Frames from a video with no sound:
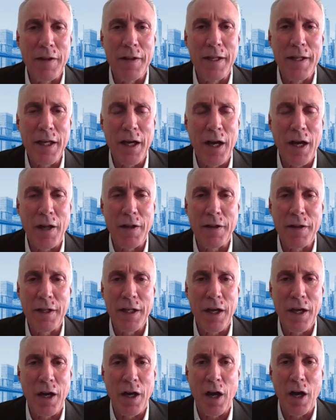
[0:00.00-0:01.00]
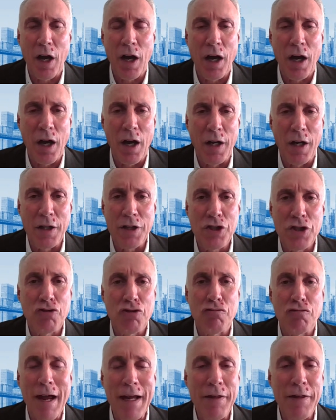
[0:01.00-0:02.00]
the
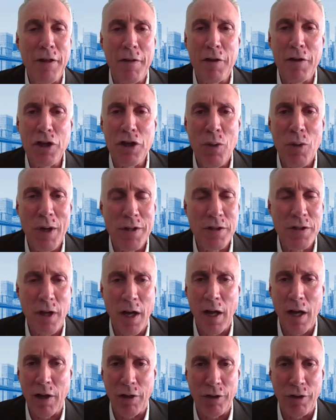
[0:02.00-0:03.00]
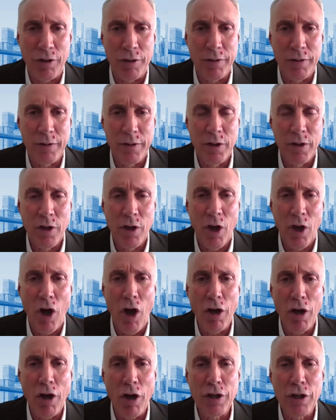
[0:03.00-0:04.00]
strength of the U.S. dollar,
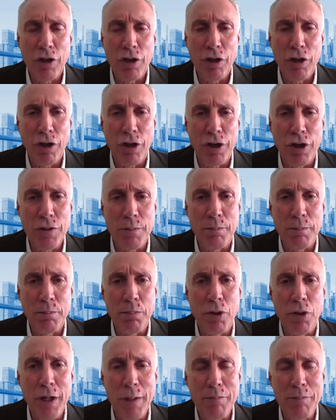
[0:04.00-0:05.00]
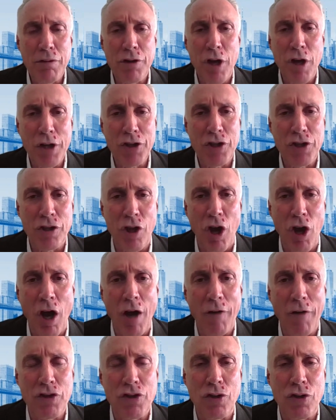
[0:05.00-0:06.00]
all encouraged putting production
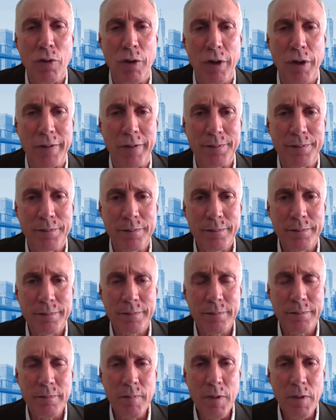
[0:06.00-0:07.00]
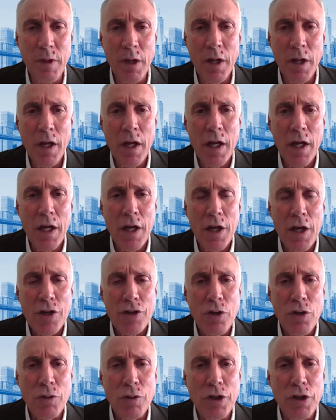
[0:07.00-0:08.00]
offshore.
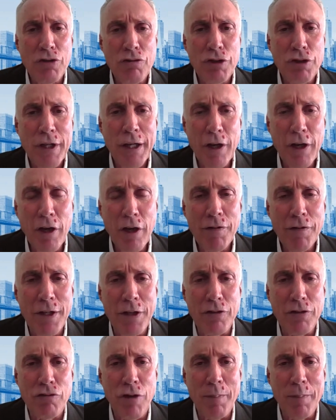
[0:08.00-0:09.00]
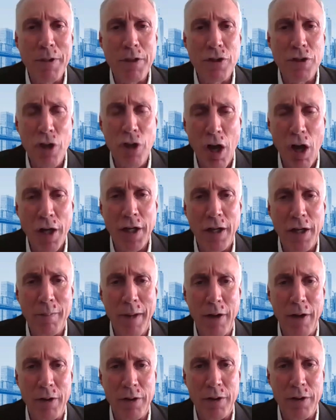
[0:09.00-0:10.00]
So the tariffs that Trump is talking
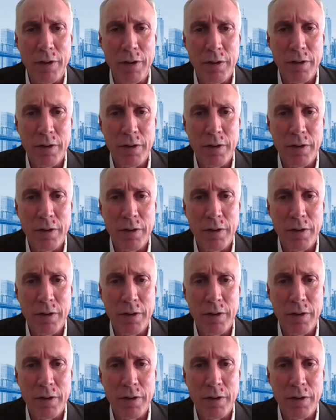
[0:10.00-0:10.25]
about,